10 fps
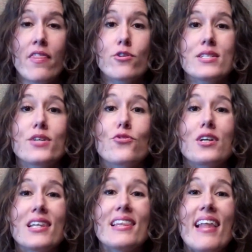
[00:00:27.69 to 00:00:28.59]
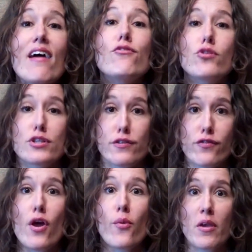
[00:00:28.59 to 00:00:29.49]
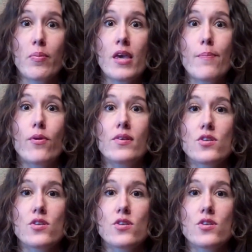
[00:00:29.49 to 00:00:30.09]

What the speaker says: There's different levels of knowing people.